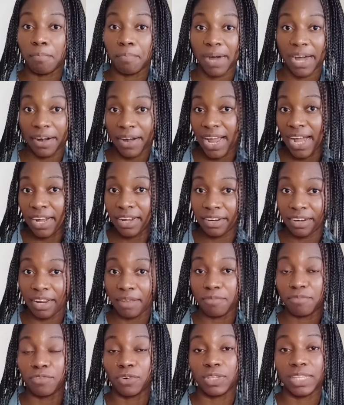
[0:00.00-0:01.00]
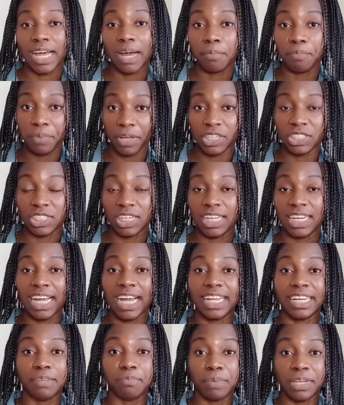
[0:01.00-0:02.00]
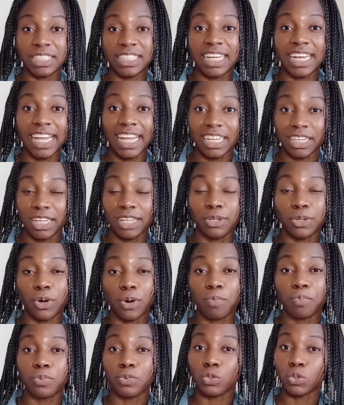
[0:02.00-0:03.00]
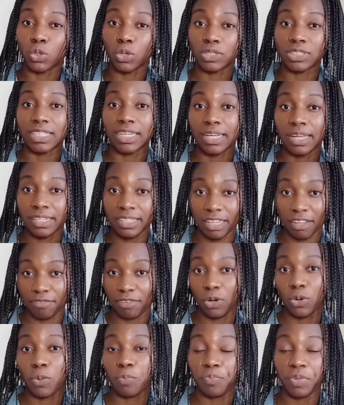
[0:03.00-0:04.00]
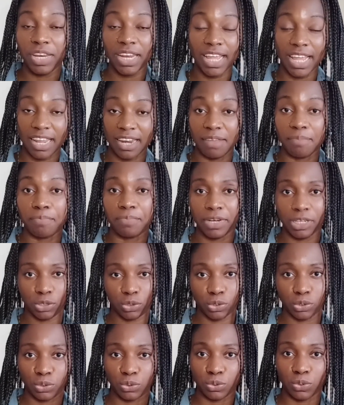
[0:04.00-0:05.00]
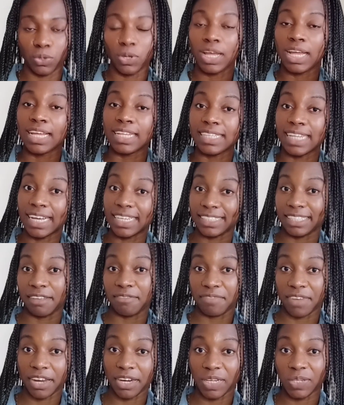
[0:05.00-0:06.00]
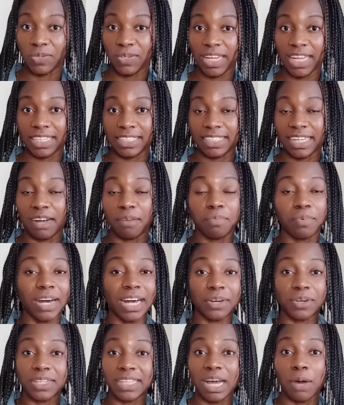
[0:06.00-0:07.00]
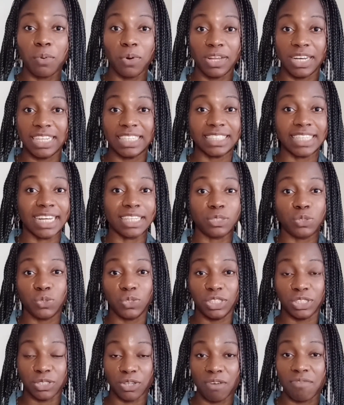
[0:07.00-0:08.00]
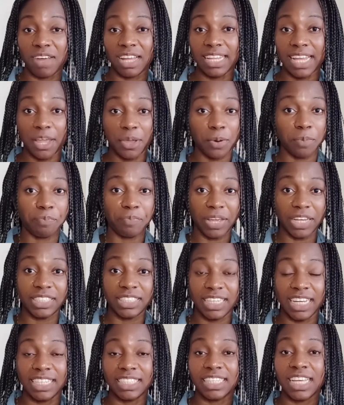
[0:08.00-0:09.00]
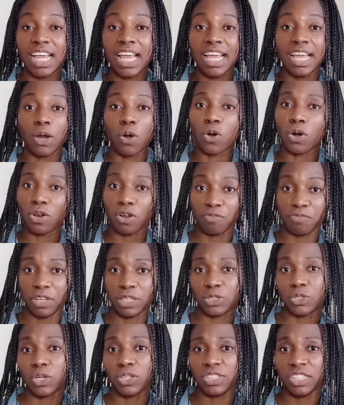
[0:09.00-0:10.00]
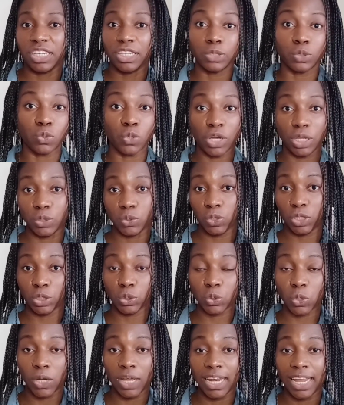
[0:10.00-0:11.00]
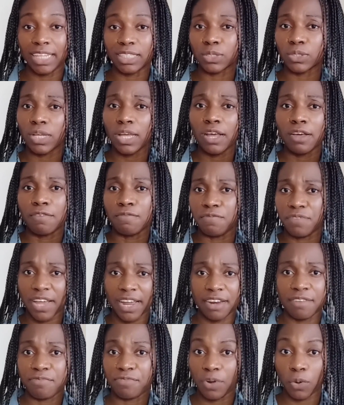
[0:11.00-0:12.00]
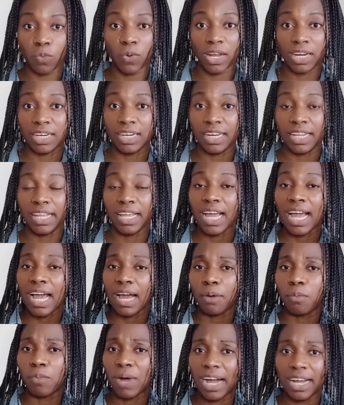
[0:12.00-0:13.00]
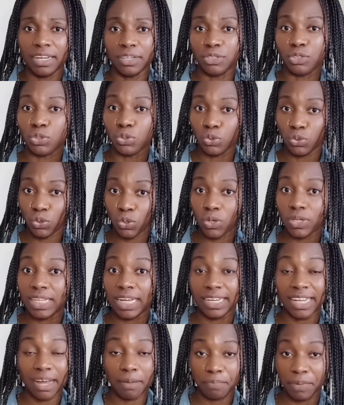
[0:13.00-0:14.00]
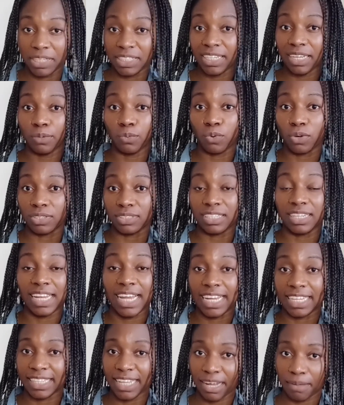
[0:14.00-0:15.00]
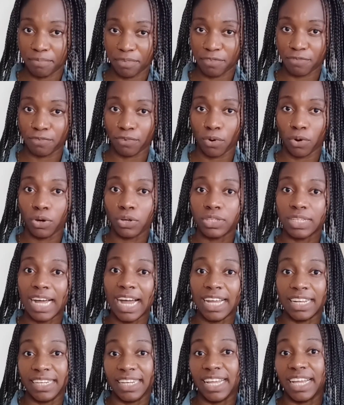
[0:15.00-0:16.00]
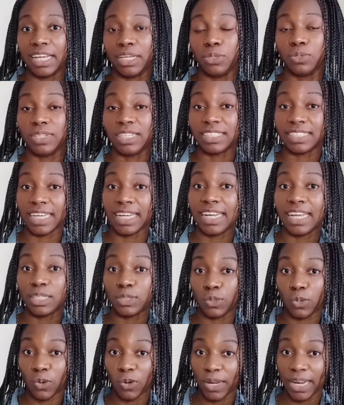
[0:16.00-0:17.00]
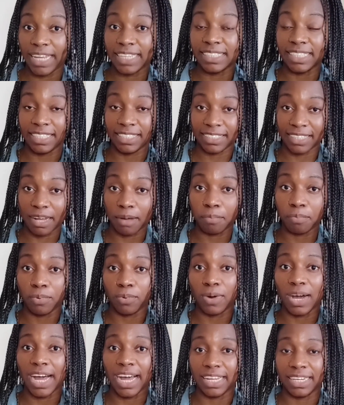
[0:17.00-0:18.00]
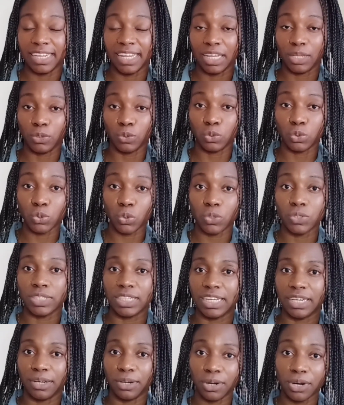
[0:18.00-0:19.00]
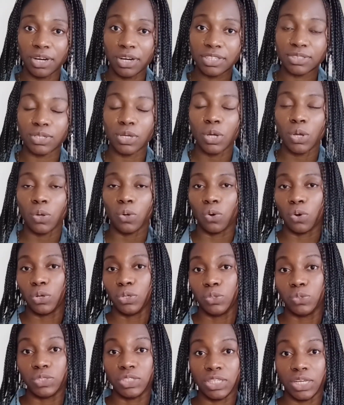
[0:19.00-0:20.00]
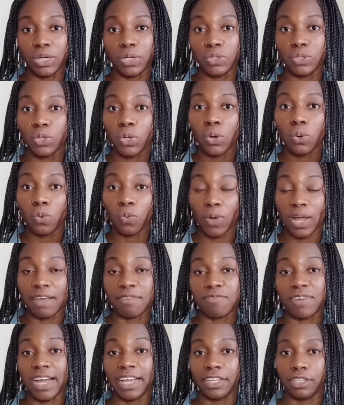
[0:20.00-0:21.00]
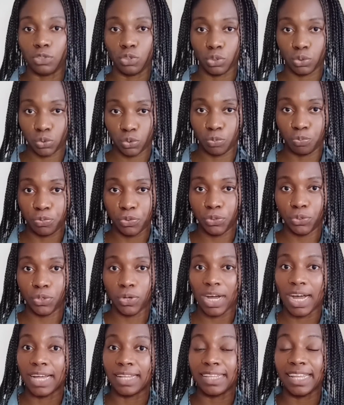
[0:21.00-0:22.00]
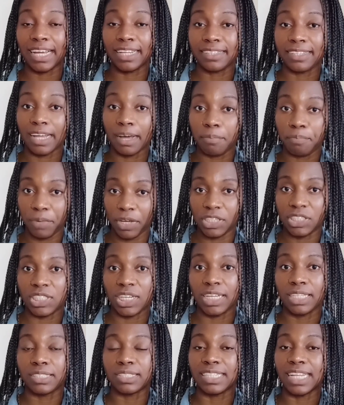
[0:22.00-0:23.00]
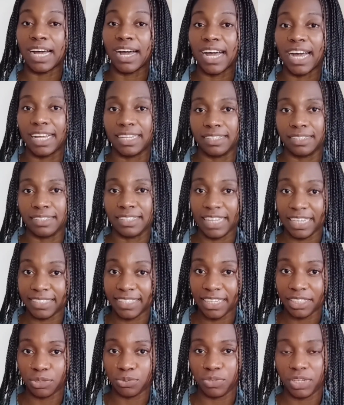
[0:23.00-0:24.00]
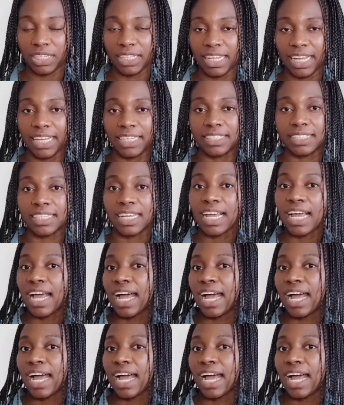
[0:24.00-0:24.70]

barrier cream for that patient, and the patient ended up not developing any pressure sore. That's a very good example. Another one is that you discover that your patient all of a sudden is going to the toilet very frequently, and you know that that patient wasn't like that before, and then you decided to collect a sample, and then you told the nurse or you told whoever is your superior, and that patient now had the necessary tests,